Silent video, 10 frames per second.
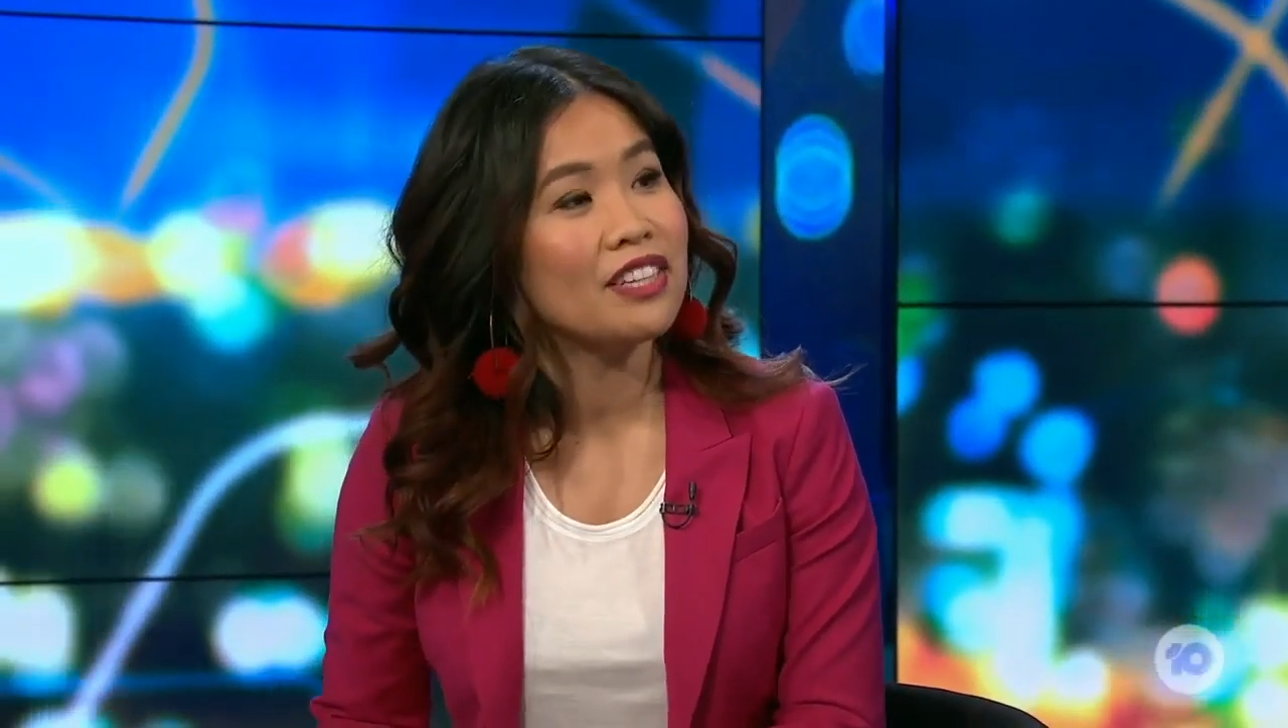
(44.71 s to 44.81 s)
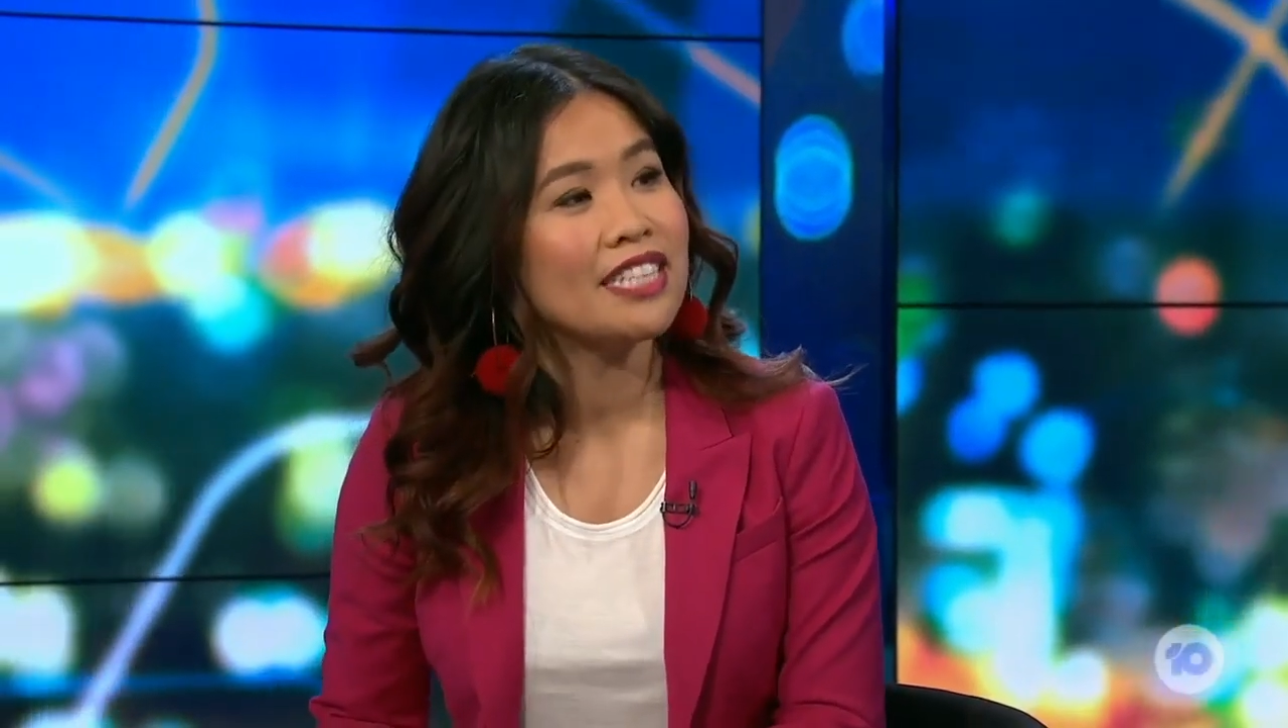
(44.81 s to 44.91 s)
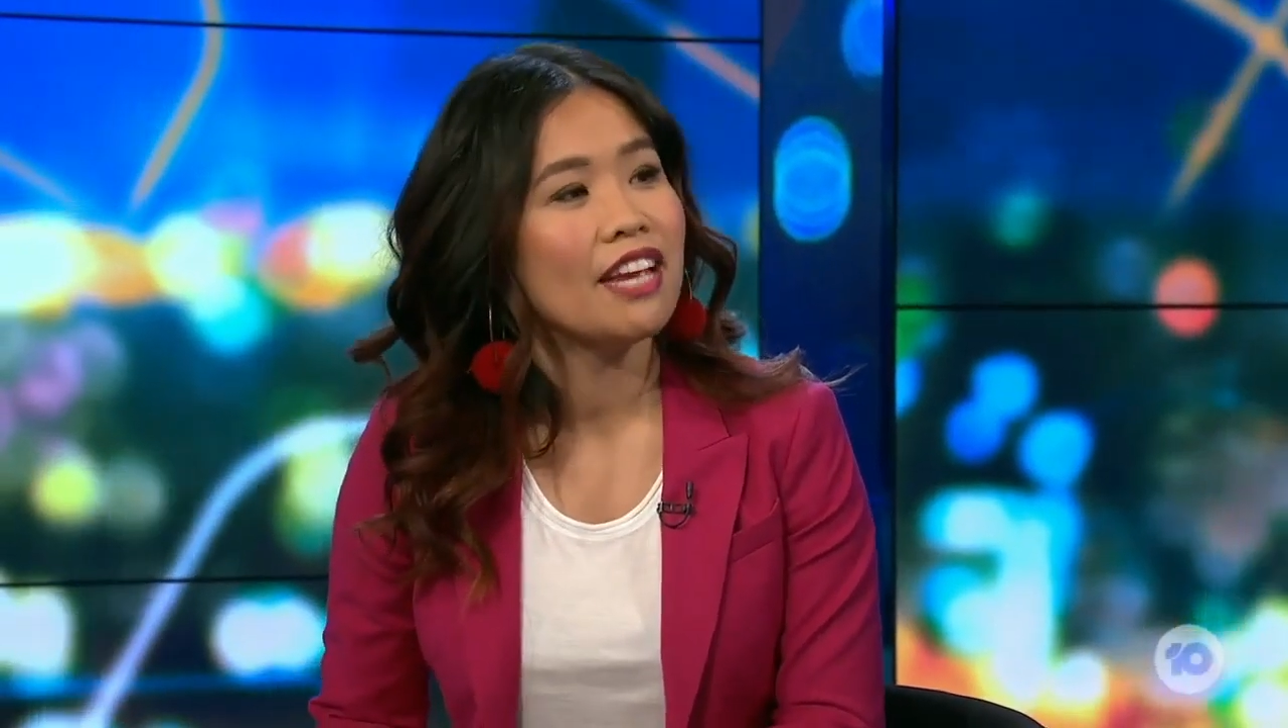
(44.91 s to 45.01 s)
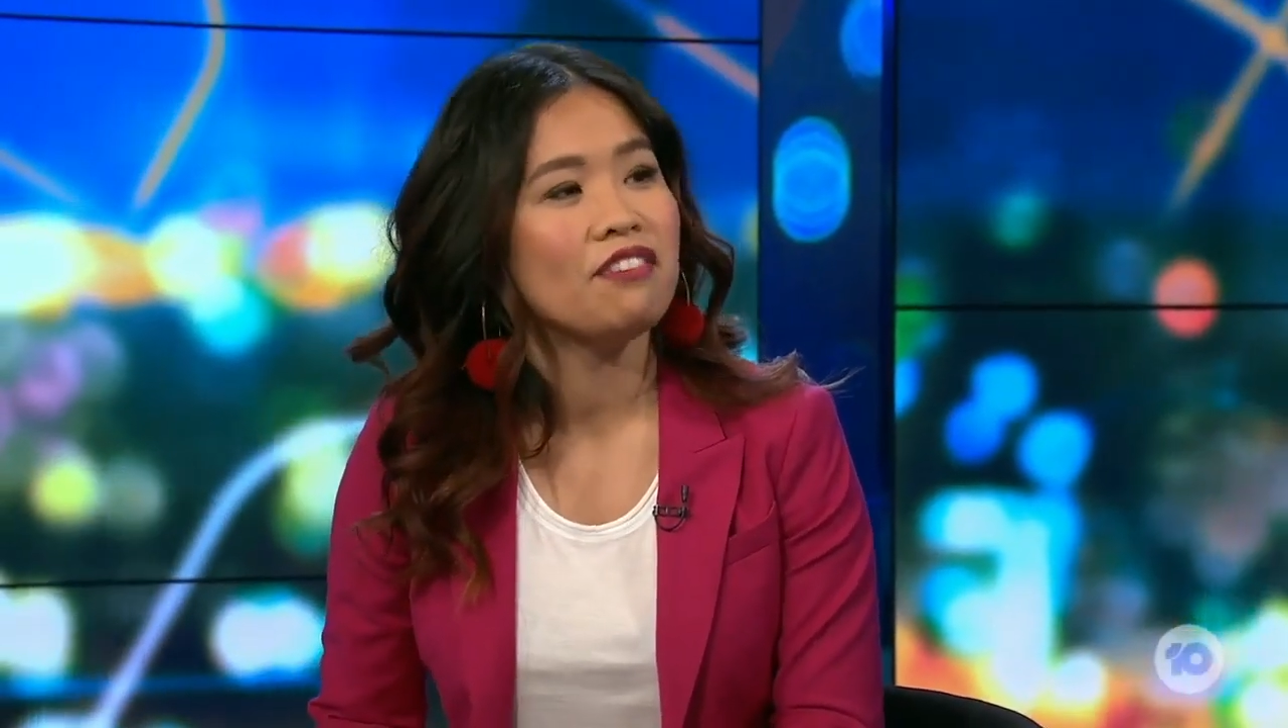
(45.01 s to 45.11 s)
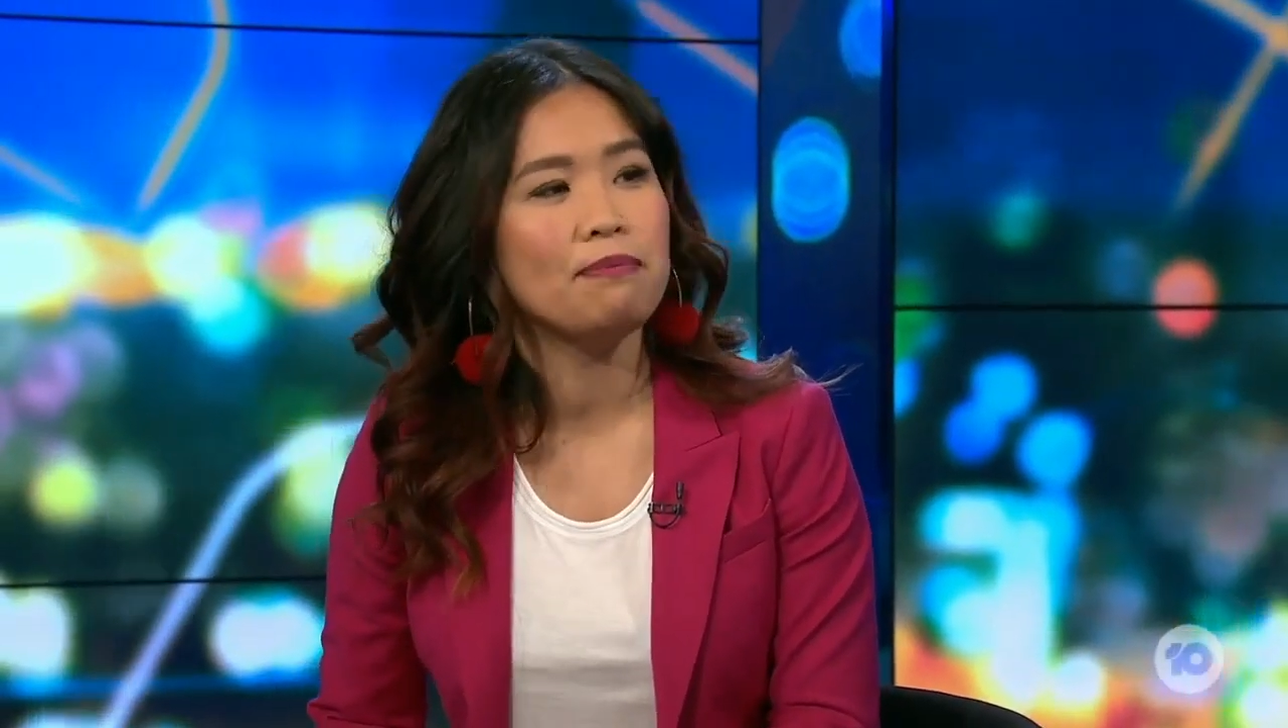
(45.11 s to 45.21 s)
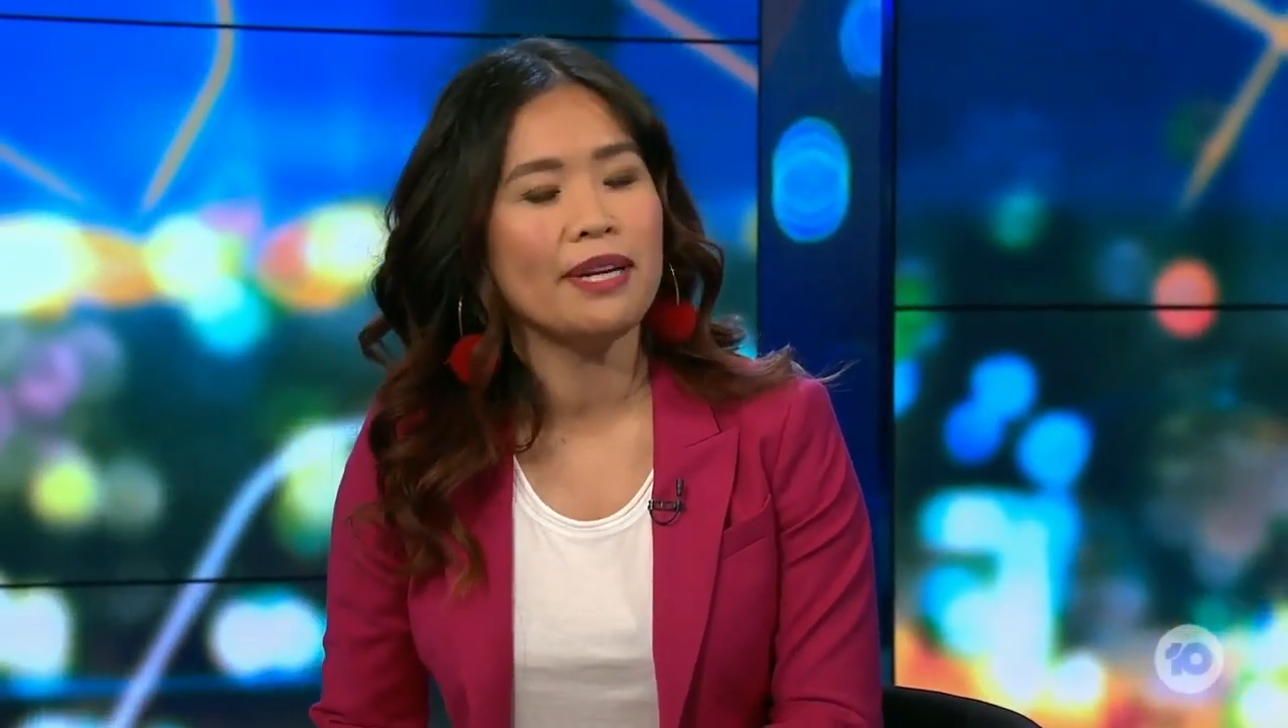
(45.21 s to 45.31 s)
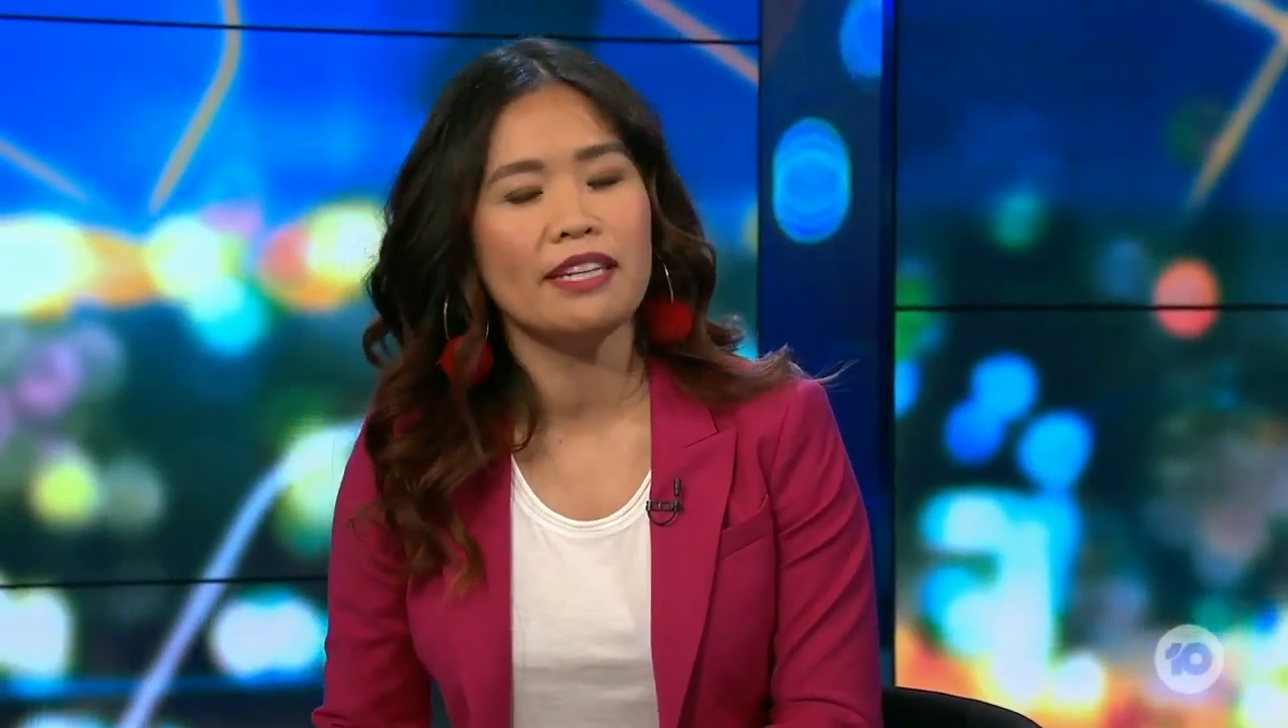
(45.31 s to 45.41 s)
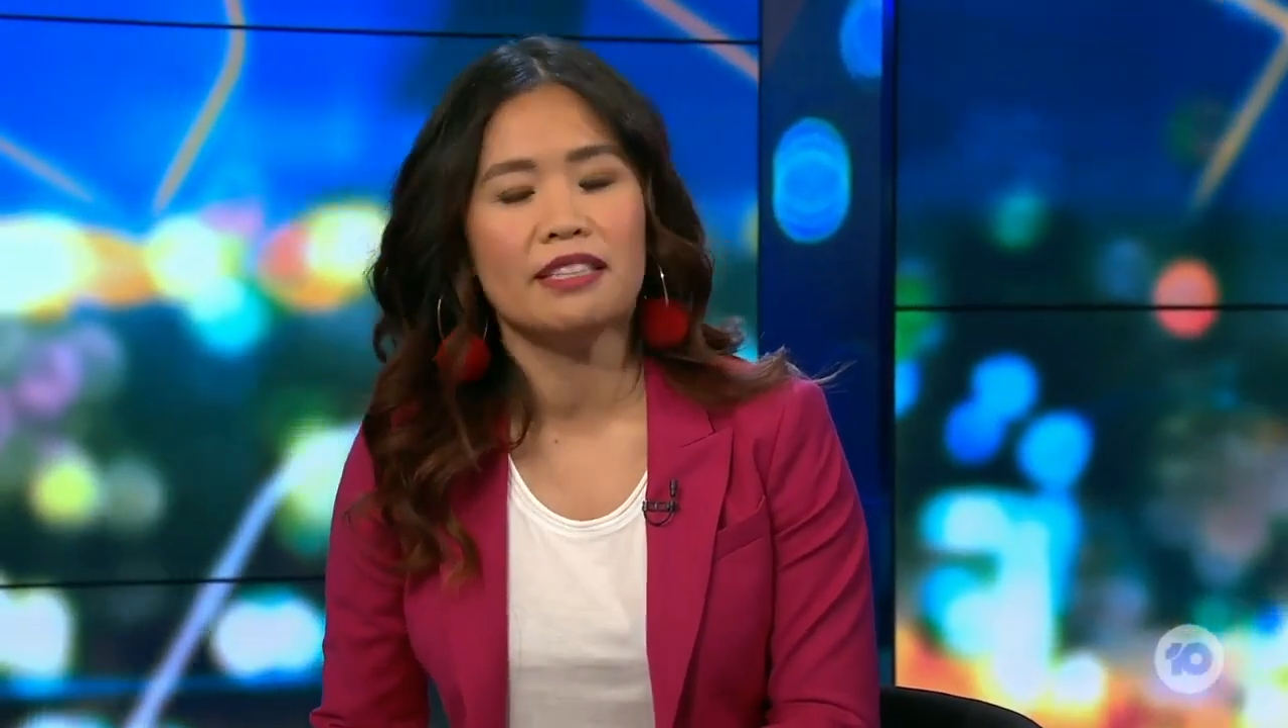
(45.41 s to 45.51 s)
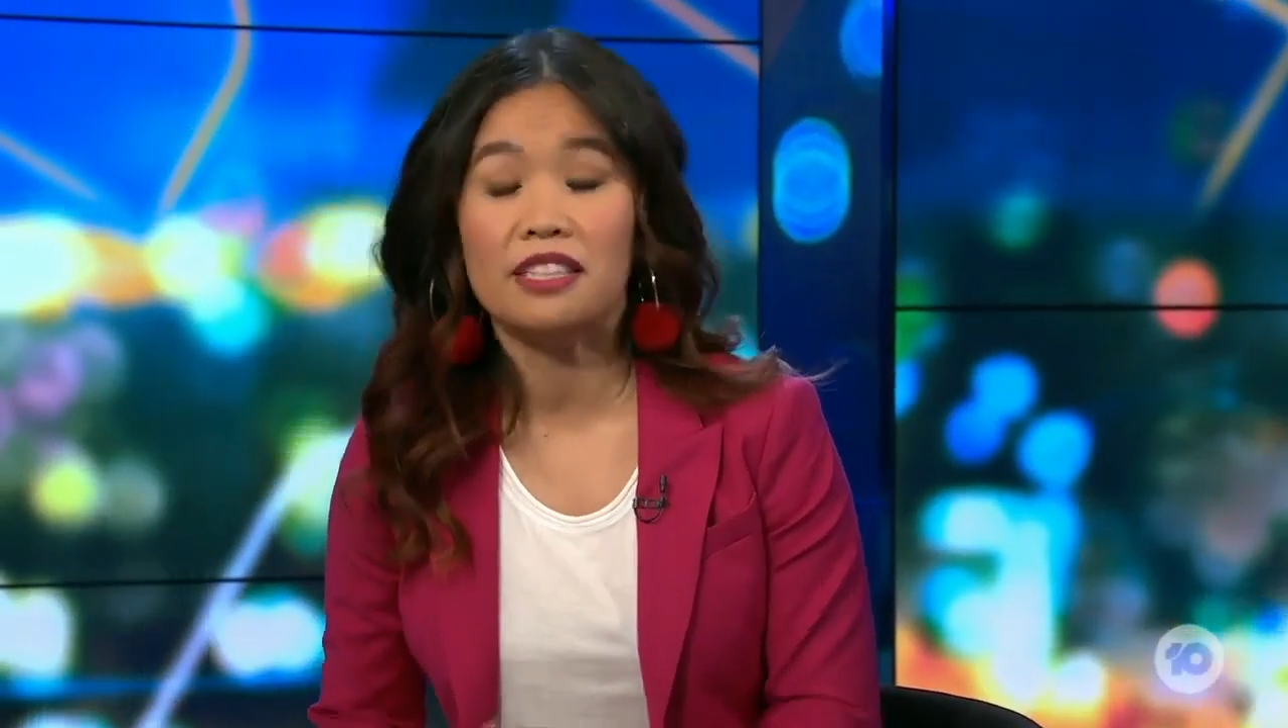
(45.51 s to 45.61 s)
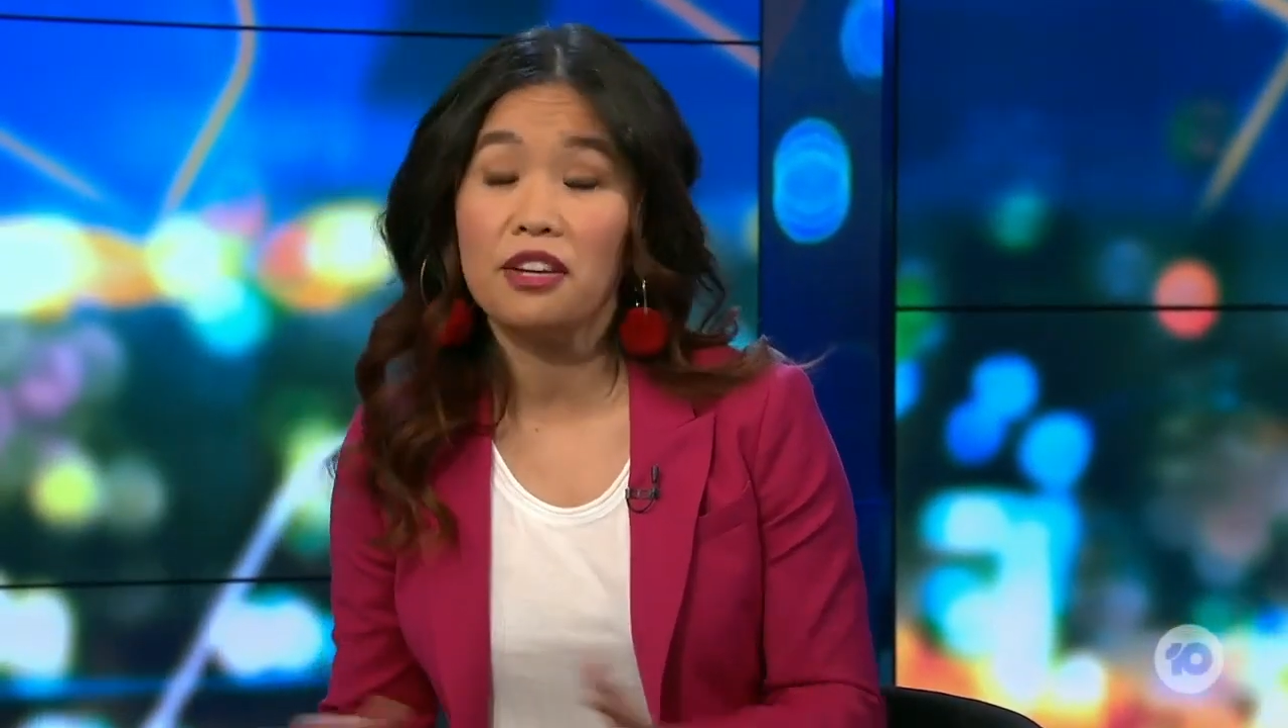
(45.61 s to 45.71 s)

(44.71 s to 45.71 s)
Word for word: if it's never been...